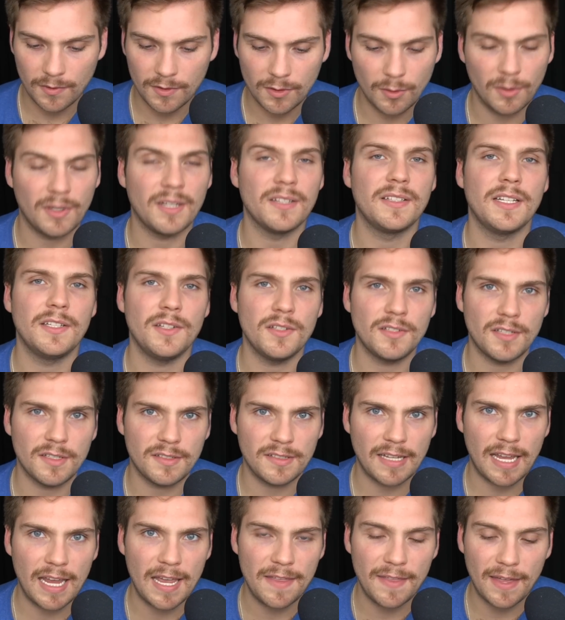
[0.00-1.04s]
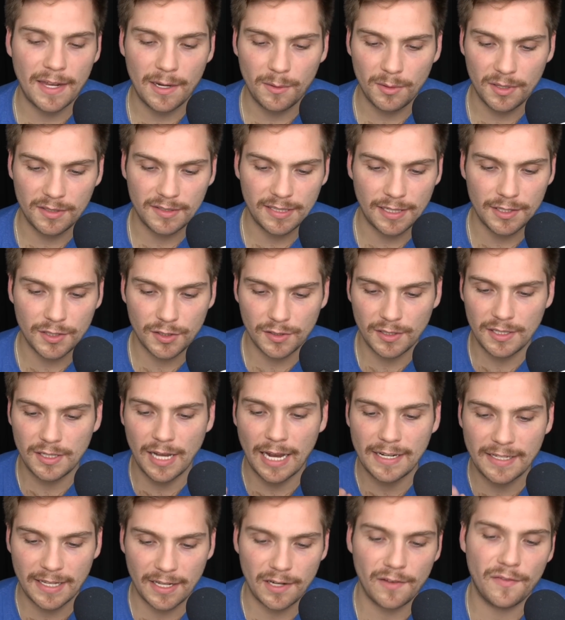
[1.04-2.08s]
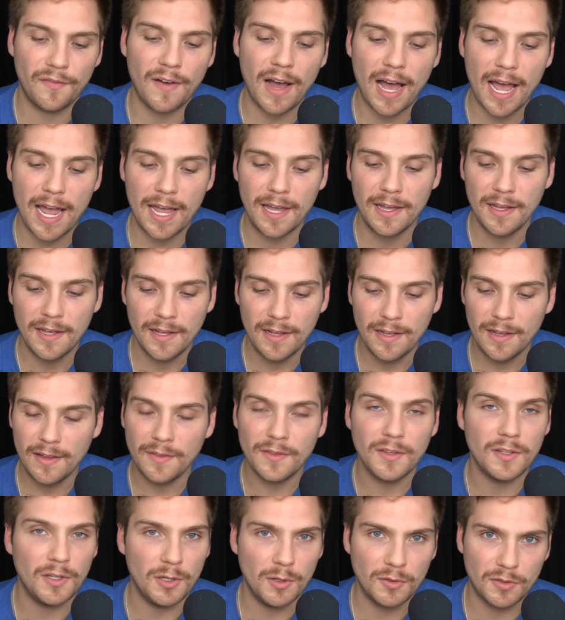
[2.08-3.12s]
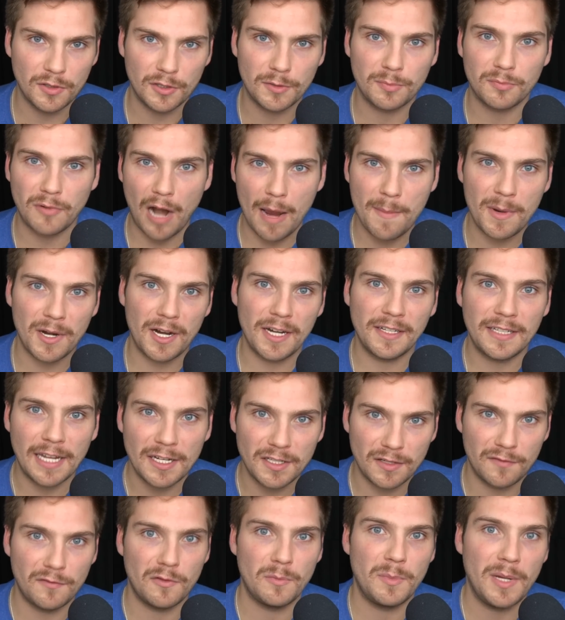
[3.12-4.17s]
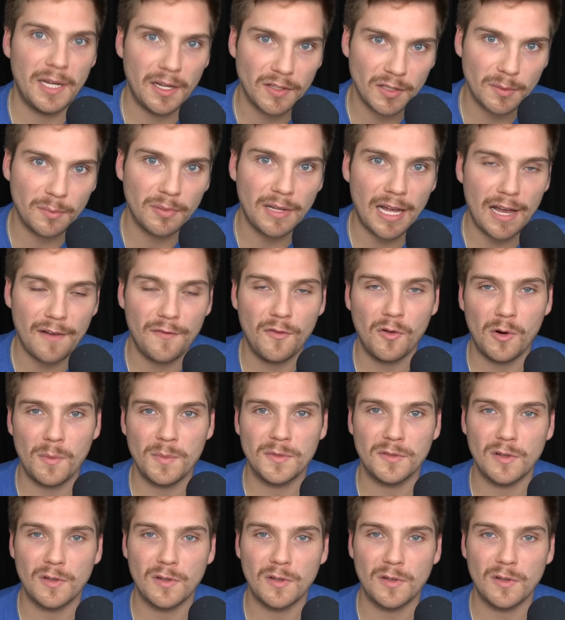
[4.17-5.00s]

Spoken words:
So it continues to say that it would essentially identify the user's primary intention for being on the platform.